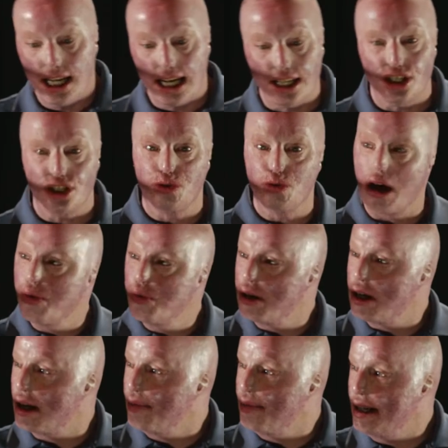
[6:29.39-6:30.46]
And I
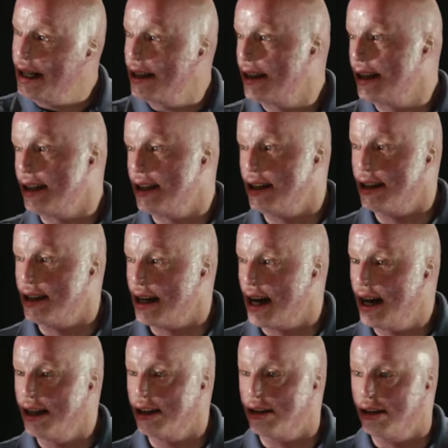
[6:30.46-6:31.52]
went immediately into
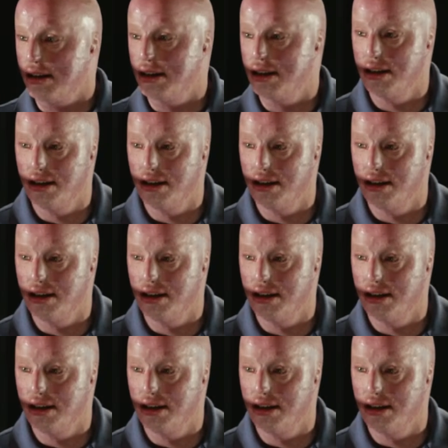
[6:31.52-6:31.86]
denial.